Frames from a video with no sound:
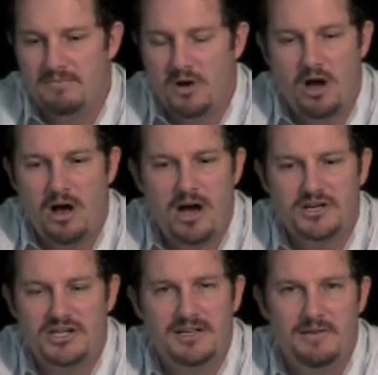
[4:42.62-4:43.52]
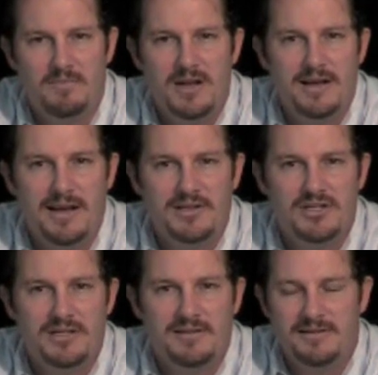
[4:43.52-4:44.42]
auction and bidding
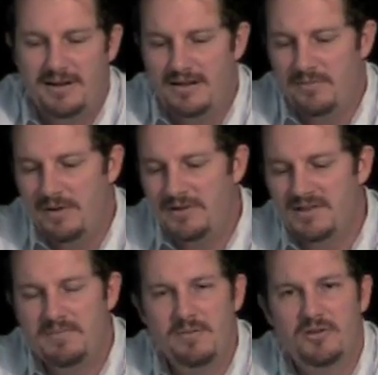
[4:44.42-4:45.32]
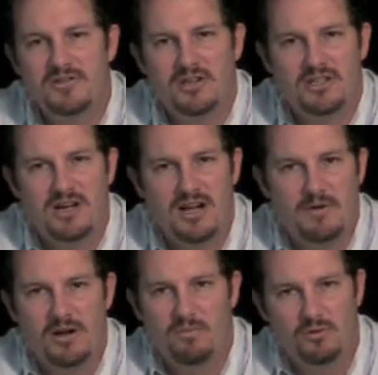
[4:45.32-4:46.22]
engine, and then maybe some people start to talk
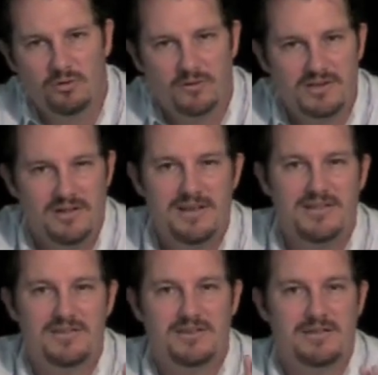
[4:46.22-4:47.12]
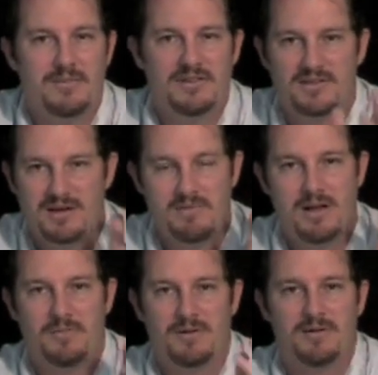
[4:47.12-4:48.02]
about approvals. These are, I'm just
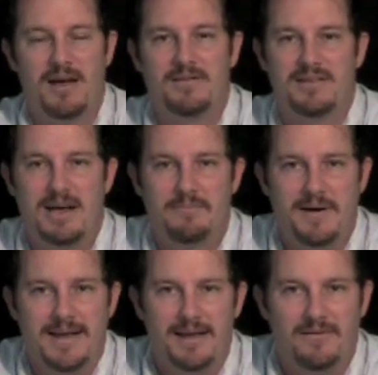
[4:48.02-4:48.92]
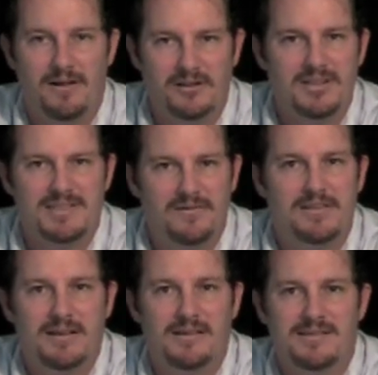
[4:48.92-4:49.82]
coming up with, off the top of my head, a list of
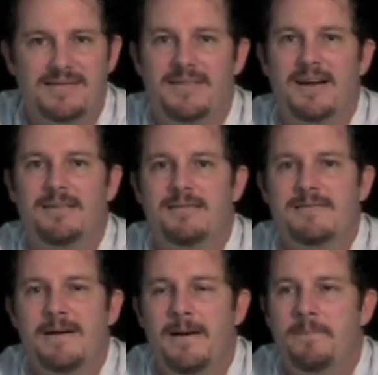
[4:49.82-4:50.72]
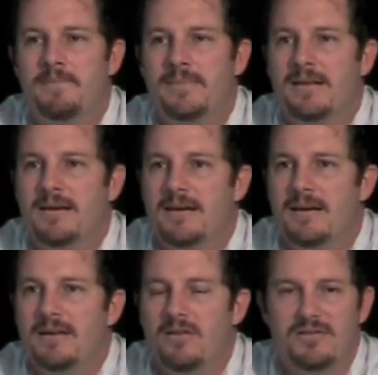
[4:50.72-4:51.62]
things, right?
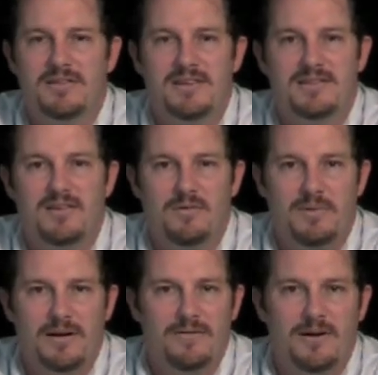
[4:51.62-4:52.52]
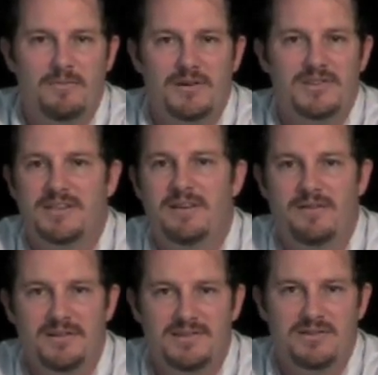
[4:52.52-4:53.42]
Those lists don't bear very much
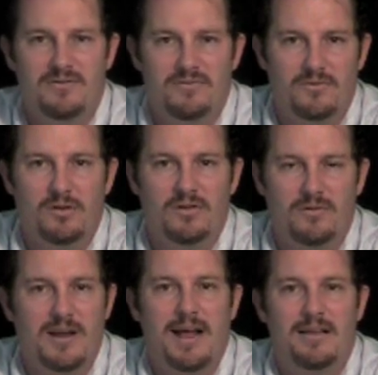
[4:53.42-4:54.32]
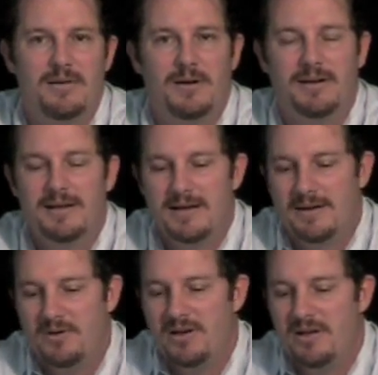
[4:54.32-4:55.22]
significance to the reality, but
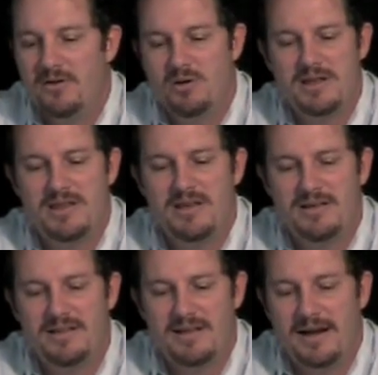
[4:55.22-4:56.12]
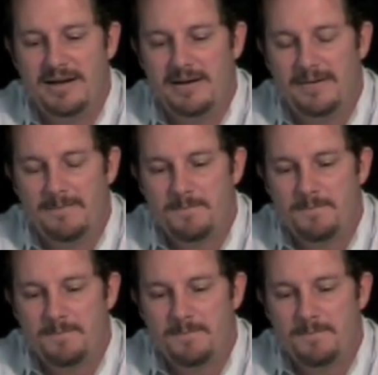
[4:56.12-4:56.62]
you could get the idea.